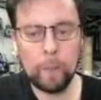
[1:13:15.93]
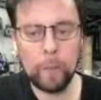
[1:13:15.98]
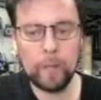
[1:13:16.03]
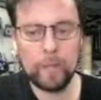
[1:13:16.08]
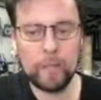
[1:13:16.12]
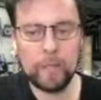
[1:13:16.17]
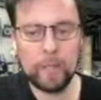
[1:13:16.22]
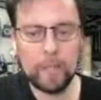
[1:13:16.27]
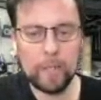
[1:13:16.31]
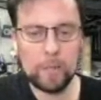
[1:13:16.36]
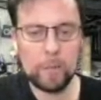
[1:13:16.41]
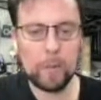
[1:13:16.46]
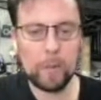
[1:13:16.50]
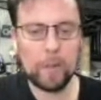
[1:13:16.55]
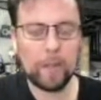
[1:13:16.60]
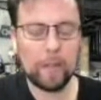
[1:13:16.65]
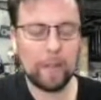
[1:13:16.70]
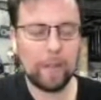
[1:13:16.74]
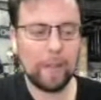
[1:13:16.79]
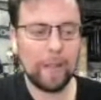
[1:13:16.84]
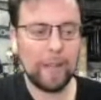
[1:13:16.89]
Put it this
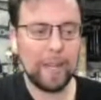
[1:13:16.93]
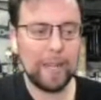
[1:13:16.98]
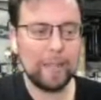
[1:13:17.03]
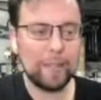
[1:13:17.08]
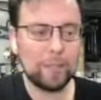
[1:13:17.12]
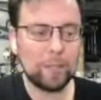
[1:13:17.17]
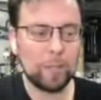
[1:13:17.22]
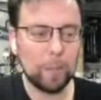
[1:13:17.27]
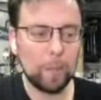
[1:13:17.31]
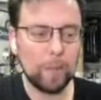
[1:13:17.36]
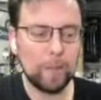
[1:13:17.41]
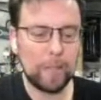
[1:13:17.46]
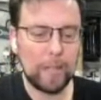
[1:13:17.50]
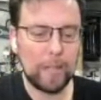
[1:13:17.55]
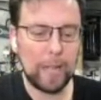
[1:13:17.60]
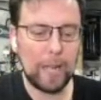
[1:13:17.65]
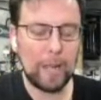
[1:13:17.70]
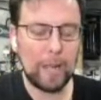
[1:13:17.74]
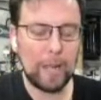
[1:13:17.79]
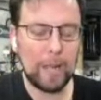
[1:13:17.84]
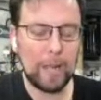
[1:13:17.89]
way, someone
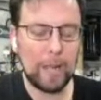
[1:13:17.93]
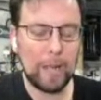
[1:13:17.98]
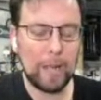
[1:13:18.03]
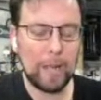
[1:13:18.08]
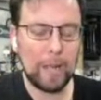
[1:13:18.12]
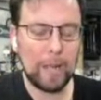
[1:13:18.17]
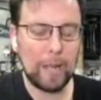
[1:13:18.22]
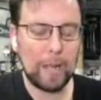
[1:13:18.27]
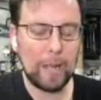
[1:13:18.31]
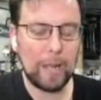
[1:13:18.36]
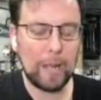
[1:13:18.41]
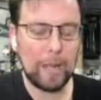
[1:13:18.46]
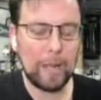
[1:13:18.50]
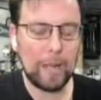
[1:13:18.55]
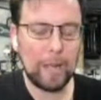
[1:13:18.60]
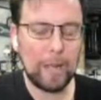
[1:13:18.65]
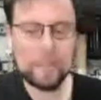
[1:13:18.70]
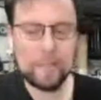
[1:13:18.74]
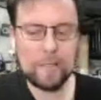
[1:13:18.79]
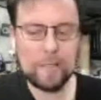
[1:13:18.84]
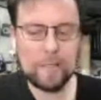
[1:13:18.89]
came to me right now and
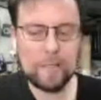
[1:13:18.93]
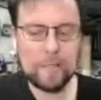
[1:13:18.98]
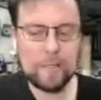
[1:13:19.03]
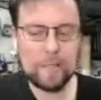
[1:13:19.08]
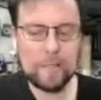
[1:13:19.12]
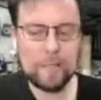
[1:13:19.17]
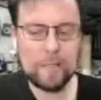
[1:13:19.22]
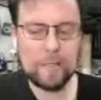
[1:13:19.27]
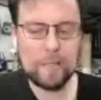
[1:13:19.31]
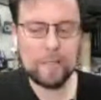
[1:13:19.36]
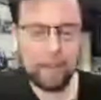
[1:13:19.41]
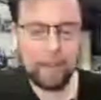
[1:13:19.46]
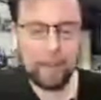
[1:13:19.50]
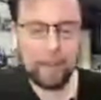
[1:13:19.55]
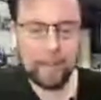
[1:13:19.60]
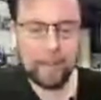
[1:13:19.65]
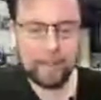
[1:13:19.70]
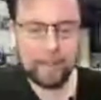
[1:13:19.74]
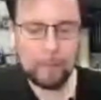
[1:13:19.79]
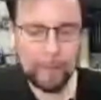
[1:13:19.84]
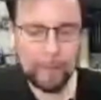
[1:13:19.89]
said
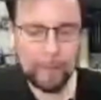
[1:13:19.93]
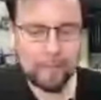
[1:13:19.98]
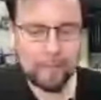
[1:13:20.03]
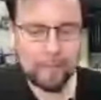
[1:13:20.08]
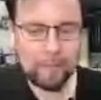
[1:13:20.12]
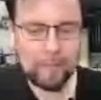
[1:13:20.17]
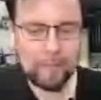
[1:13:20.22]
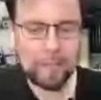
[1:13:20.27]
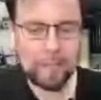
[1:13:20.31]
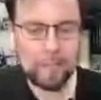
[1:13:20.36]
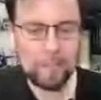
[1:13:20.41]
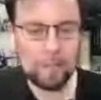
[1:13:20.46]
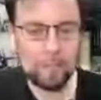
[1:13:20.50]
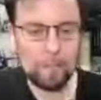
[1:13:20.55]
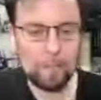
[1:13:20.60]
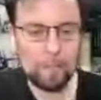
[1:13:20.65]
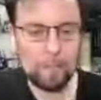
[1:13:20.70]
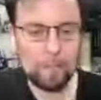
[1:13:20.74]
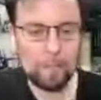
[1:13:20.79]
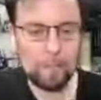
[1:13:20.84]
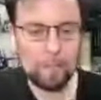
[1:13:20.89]
the best
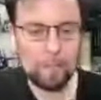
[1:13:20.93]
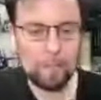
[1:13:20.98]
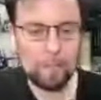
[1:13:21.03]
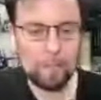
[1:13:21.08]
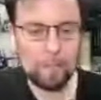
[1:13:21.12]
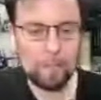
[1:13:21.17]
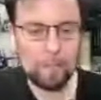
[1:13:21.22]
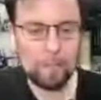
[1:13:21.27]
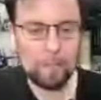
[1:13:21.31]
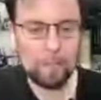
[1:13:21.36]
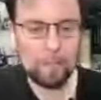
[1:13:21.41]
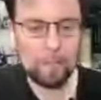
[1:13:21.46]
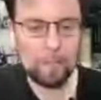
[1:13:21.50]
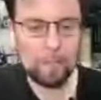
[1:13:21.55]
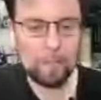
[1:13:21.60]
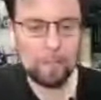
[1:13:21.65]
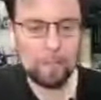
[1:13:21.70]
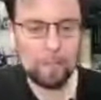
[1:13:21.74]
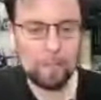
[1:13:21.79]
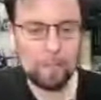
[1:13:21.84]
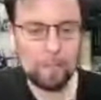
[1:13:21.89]
system for running fuel
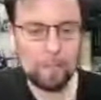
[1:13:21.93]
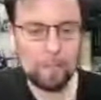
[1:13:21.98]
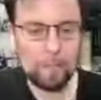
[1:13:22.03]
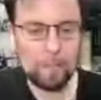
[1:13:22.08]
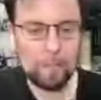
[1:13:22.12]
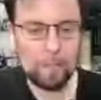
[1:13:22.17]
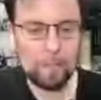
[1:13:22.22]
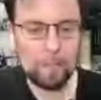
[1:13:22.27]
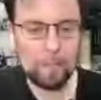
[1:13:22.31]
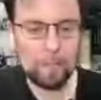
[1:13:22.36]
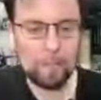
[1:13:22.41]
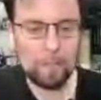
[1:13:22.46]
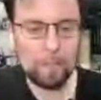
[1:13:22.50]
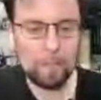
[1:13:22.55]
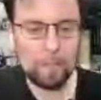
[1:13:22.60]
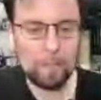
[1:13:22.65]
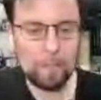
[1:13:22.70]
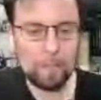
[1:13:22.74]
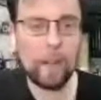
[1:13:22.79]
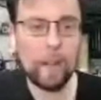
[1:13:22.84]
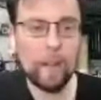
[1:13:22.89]
lines through a
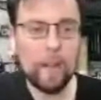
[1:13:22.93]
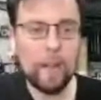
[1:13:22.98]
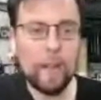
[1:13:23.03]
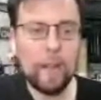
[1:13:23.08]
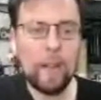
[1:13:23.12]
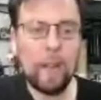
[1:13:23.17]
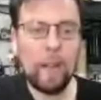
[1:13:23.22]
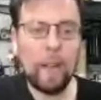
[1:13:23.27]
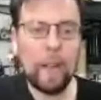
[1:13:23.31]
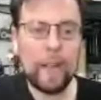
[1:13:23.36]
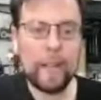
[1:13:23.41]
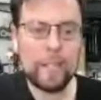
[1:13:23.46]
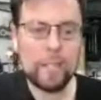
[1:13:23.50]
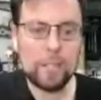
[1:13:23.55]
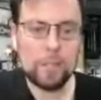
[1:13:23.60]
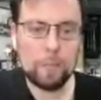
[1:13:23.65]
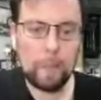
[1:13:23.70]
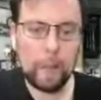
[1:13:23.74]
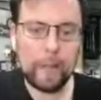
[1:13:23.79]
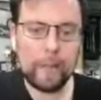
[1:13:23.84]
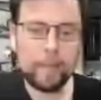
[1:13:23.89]
car,
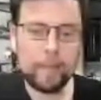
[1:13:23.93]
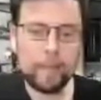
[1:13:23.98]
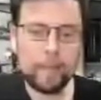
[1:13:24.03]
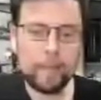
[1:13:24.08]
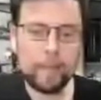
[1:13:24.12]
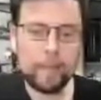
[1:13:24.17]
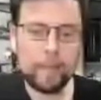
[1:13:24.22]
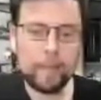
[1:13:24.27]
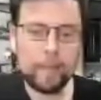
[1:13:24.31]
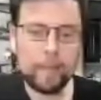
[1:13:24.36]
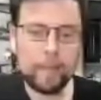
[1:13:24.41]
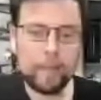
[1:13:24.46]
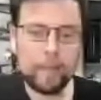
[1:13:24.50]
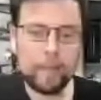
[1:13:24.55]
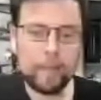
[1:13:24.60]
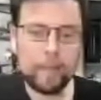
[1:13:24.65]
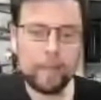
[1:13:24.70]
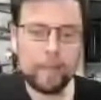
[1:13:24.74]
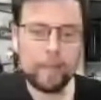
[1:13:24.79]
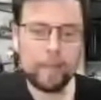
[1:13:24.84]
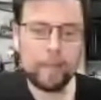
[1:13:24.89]
expect to pay
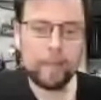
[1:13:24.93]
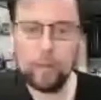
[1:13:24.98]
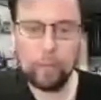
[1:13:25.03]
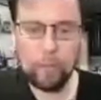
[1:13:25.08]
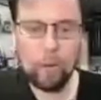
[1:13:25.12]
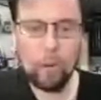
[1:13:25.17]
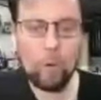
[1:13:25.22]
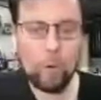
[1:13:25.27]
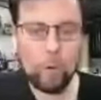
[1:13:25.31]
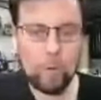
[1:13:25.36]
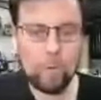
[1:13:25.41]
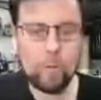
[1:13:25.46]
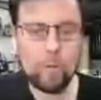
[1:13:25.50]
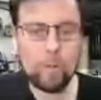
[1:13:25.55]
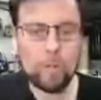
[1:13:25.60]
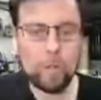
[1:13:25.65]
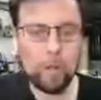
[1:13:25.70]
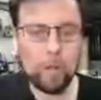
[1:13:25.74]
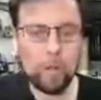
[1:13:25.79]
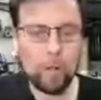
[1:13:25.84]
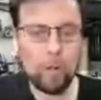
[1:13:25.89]
300 or 400
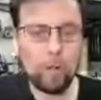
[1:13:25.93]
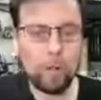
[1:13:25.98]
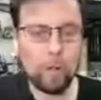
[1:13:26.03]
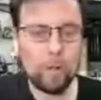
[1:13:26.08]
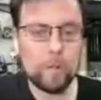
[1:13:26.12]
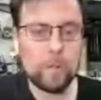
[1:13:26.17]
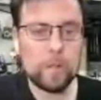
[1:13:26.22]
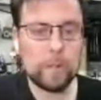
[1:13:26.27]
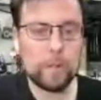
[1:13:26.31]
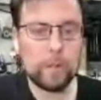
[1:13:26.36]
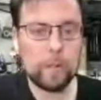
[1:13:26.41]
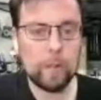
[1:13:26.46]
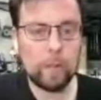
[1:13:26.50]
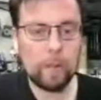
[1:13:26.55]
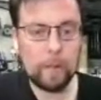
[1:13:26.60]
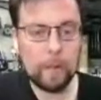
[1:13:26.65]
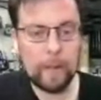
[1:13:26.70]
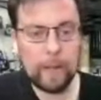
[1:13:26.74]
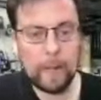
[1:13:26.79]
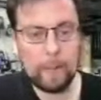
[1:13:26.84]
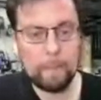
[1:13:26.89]
euros,
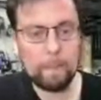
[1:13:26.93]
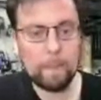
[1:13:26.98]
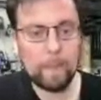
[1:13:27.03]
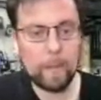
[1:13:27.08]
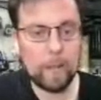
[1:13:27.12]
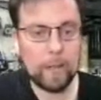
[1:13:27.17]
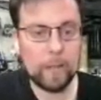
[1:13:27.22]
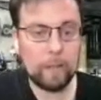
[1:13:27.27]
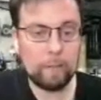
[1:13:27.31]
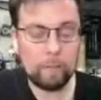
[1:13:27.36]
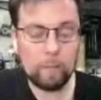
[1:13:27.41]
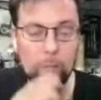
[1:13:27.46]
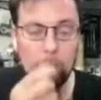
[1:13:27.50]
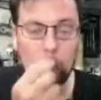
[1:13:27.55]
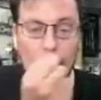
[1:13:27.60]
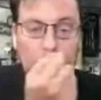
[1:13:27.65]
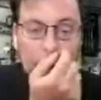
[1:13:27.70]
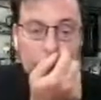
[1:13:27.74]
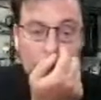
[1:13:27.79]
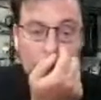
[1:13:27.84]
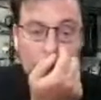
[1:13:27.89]
and for the
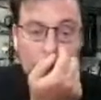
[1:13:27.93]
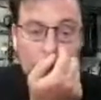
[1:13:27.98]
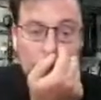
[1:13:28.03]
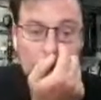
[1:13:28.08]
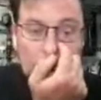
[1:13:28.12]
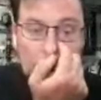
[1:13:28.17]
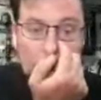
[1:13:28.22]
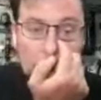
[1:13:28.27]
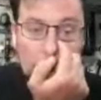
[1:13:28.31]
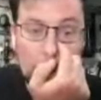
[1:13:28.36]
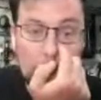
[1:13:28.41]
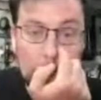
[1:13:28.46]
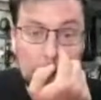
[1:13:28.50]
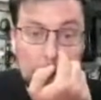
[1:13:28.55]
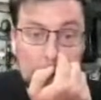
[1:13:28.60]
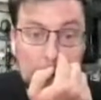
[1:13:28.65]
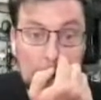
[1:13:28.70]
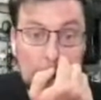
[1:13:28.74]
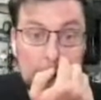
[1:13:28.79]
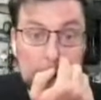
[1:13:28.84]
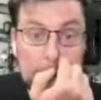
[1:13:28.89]
equivalent of that is in
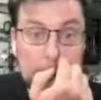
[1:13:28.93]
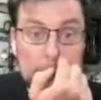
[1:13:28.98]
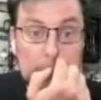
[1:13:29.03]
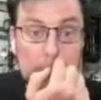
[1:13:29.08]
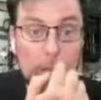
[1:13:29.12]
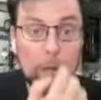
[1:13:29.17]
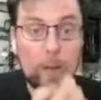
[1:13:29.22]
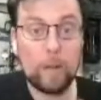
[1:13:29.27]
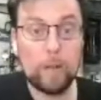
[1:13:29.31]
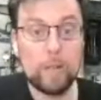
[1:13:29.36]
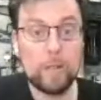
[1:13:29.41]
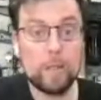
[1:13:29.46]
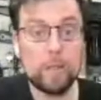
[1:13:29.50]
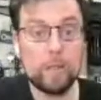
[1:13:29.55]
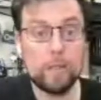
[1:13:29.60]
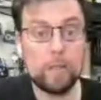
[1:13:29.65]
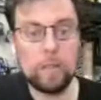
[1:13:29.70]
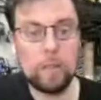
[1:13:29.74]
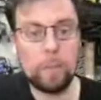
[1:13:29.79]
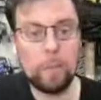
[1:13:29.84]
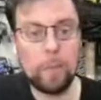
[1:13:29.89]
dollars, to plumb a
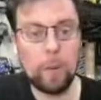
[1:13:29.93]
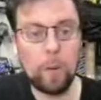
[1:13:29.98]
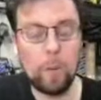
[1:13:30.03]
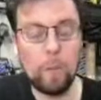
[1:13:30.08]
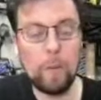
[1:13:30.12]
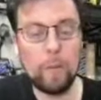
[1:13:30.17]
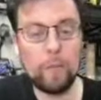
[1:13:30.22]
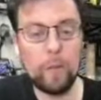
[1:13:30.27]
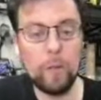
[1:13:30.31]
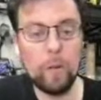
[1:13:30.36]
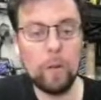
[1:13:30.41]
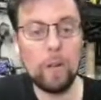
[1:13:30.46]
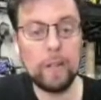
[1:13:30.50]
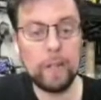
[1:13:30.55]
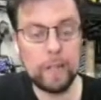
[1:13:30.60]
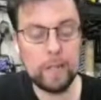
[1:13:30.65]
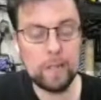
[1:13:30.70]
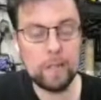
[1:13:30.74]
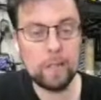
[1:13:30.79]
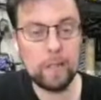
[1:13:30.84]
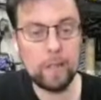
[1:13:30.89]
fuel line inside a
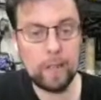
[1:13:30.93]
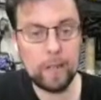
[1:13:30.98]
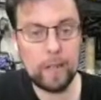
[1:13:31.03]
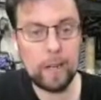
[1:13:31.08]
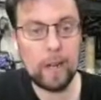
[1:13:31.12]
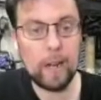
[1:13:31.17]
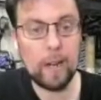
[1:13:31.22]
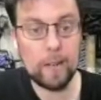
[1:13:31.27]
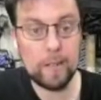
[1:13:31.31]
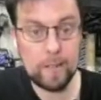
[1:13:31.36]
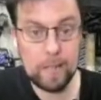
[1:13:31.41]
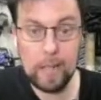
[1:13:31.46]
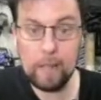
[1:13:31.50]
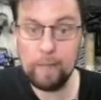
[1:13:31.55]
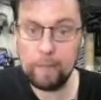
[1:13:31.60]
car safely.